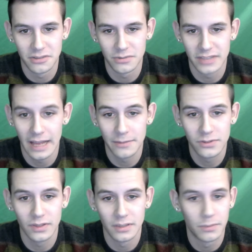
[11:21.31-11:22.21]
she was
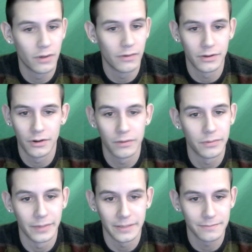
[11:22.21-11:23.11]
absolutely the perfect girl for
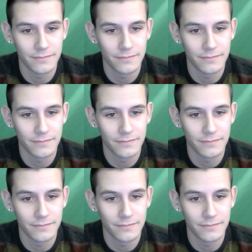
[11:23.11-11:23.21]
me.